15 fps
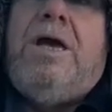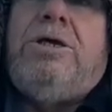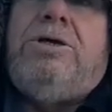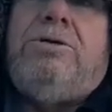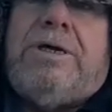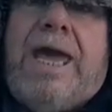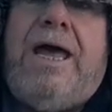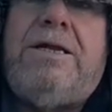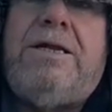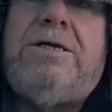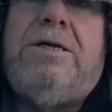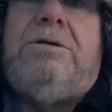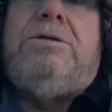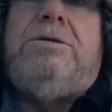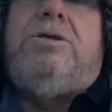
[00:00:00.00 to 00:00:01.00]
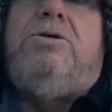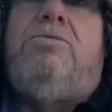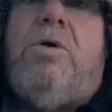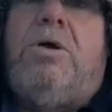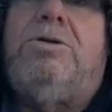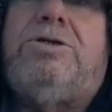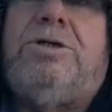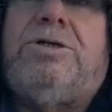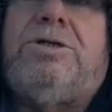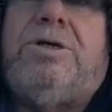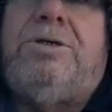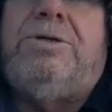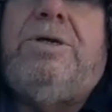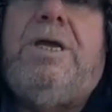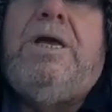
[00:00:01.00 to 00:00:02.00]
you can do, you want to
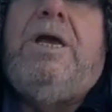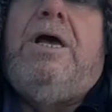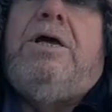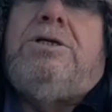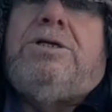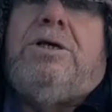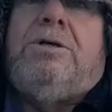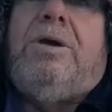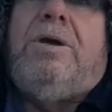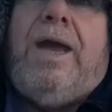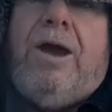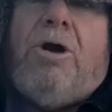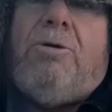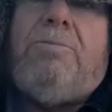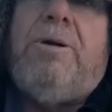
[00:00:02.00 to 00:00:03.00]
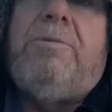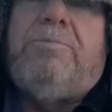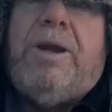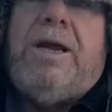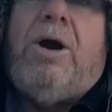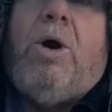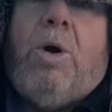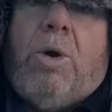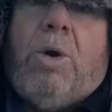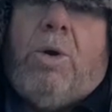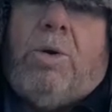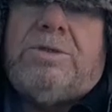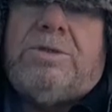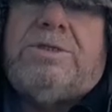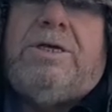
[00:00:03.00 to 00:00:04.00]
do, to help bring a
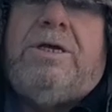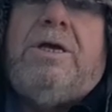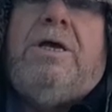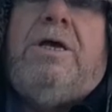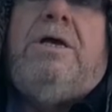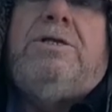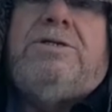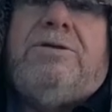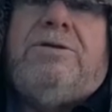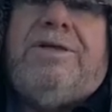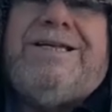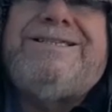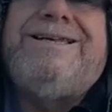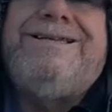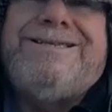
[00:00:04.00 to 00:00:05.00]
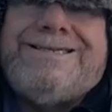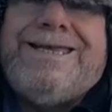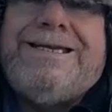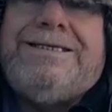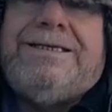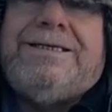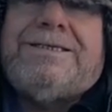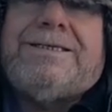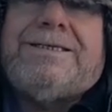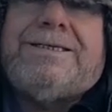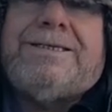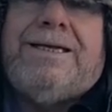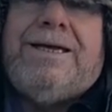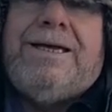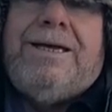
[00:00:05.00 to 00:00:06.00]
halt to this
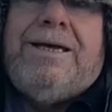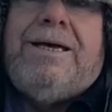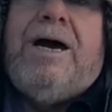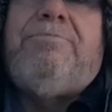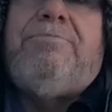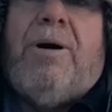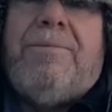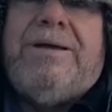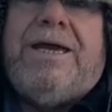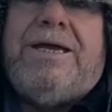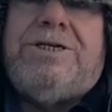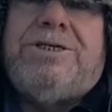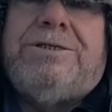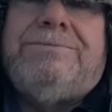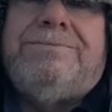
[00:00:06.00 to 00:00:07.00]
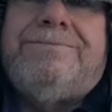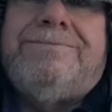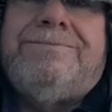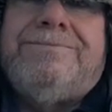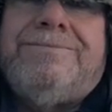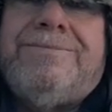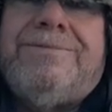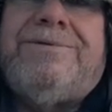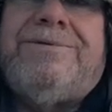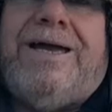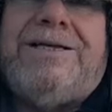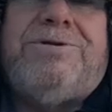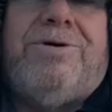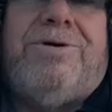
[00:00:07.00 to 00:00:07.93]
insidious abomination. Thanks for